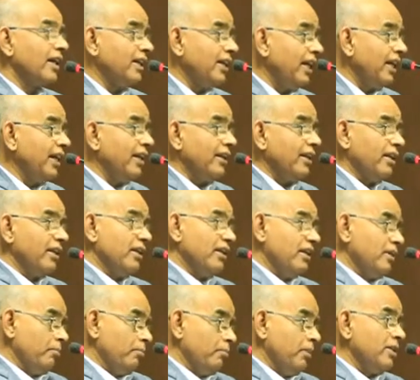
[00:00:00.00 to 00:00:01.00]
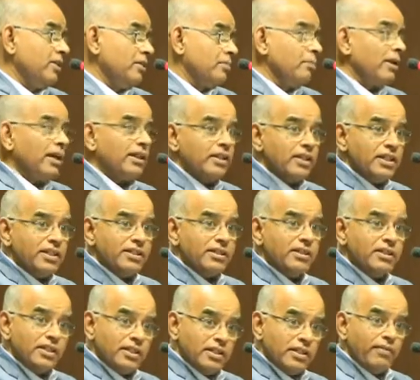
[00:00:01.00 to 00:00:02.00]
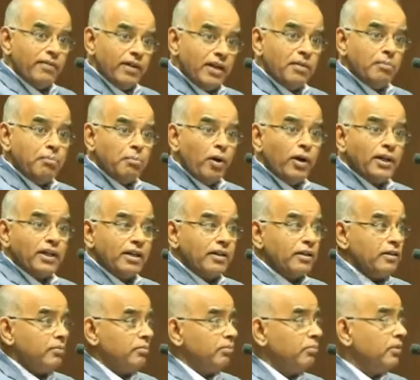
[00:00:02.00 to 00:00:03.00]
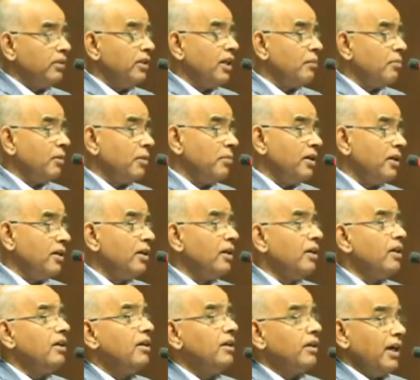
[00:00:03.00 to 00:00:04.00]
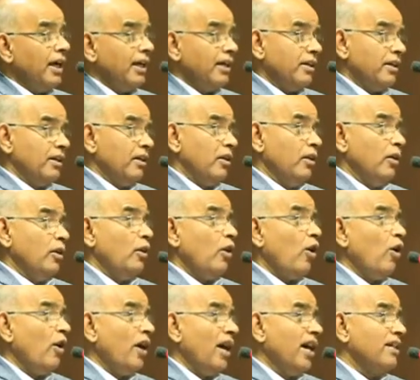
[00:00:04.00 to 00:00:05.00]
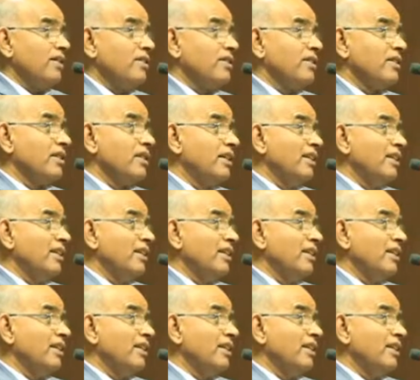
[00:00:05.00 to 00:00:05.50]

dean. Please make this. This is very important. There may be, and a law has